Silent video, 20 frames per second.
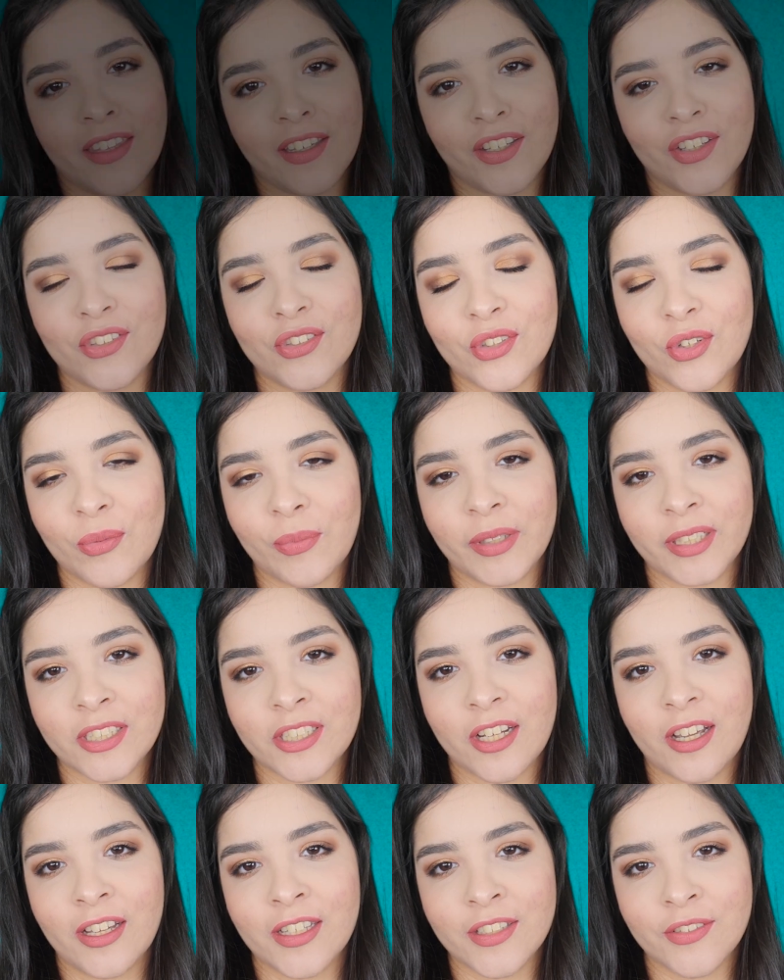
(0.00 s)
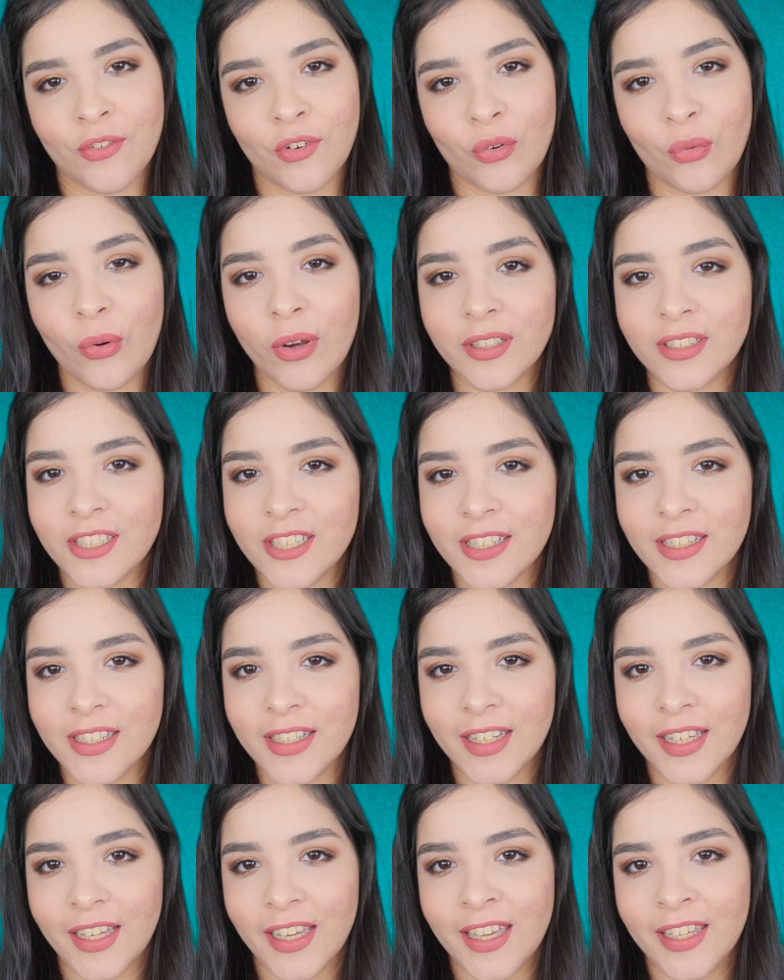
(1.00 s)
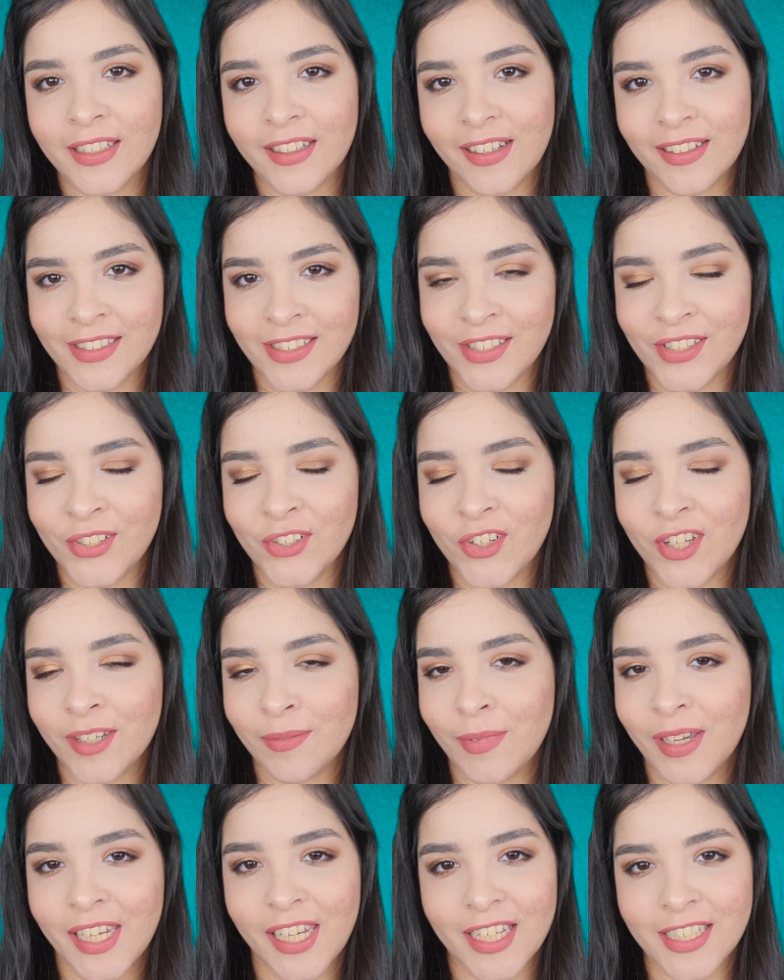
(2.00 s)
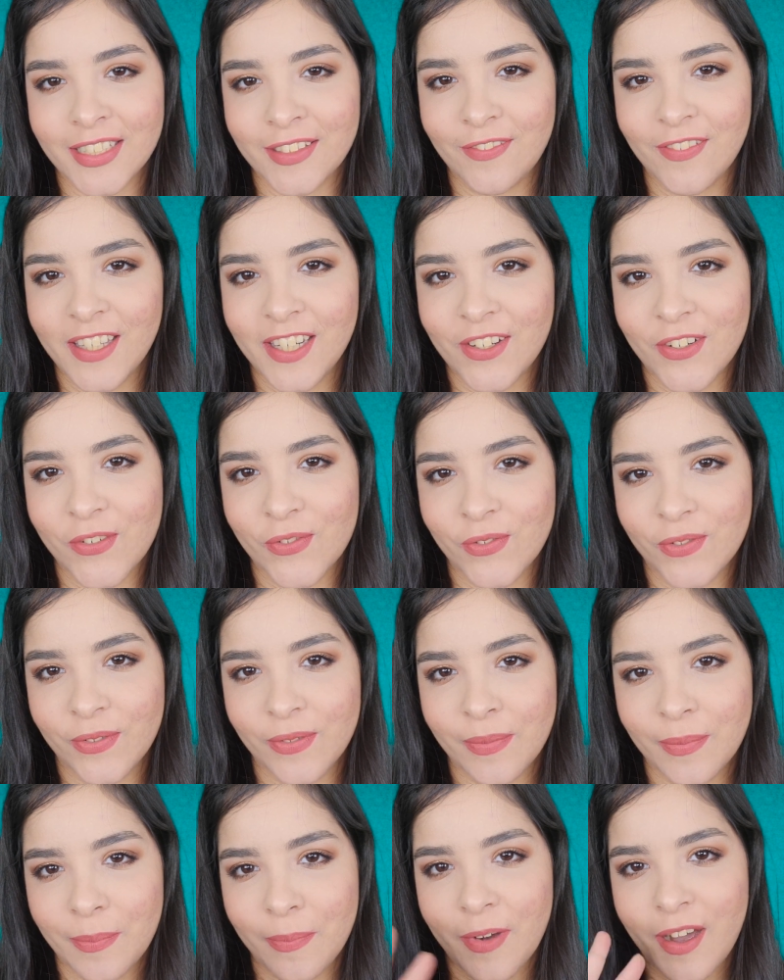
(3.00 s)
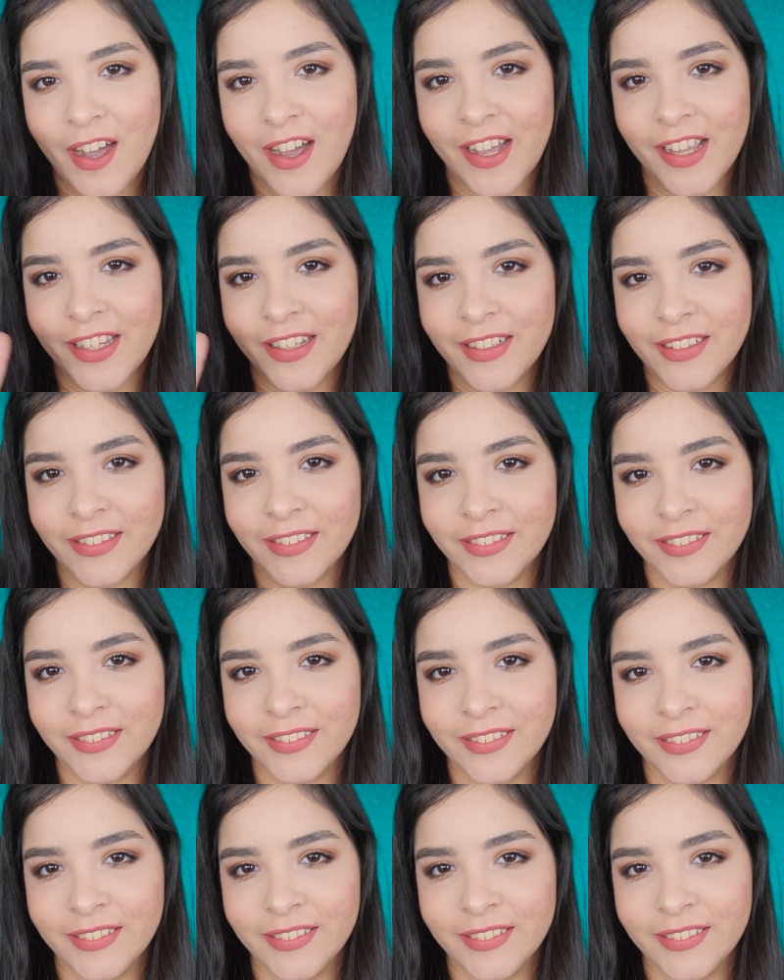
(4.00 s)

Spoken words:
thank you so much, guys, for watching, and I'll see you in my next video. Bye!